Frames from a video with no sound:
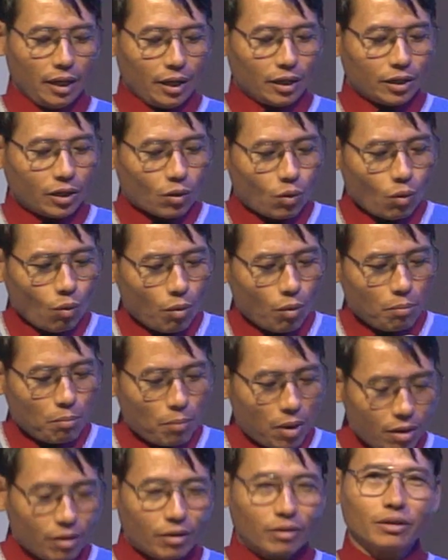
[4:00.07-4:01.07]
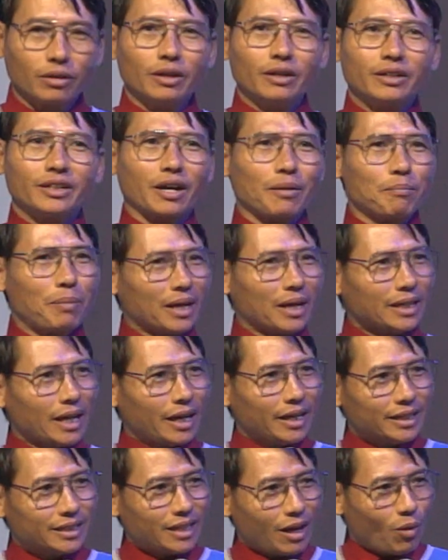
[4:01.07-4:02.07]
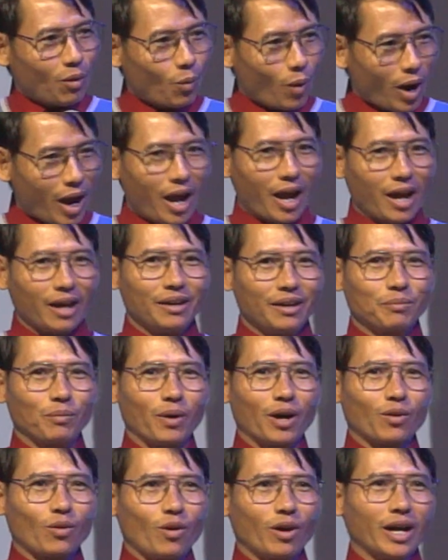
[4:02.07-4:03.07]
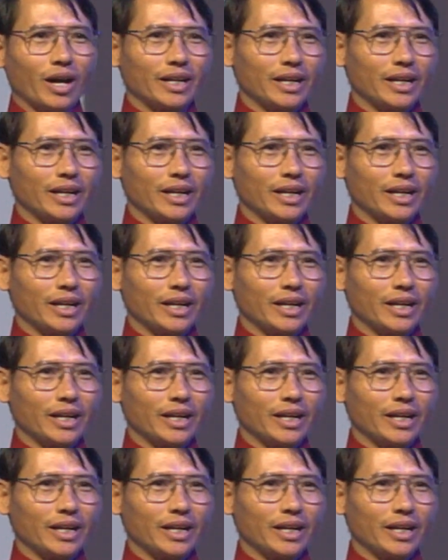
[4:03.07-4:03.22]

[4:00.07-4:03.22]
Naku, Nakapata Gita, Wakoga,